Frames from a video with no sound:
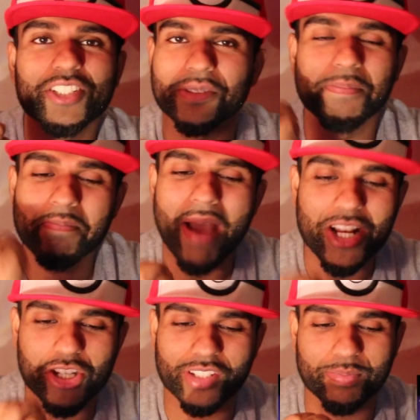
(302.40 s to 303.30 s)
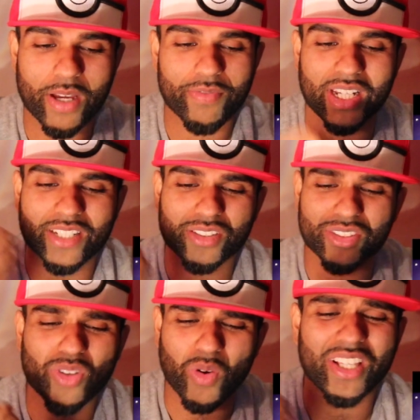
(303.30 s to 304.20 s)
just matches perfectly. The
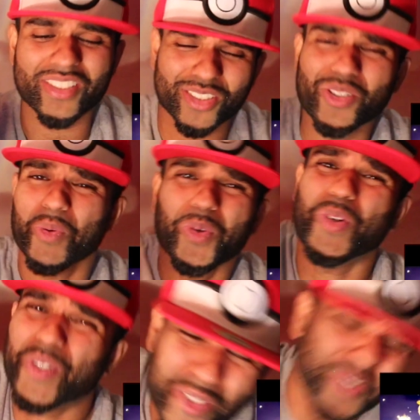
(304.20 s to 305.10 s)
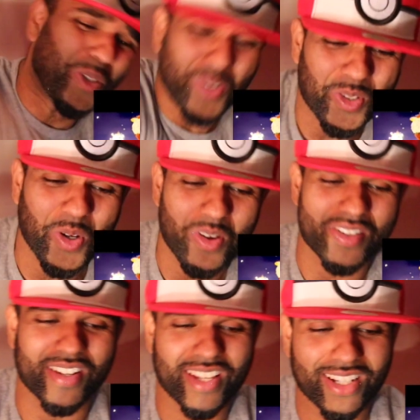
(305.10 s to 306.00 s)
song is so
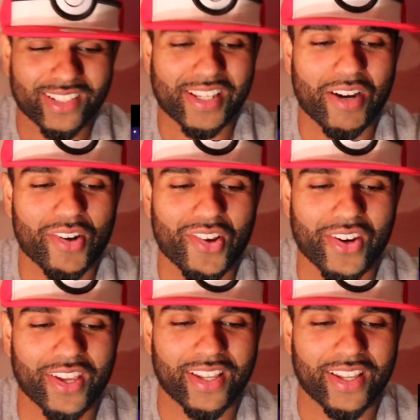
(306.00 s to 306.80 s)
good. Let's carry on.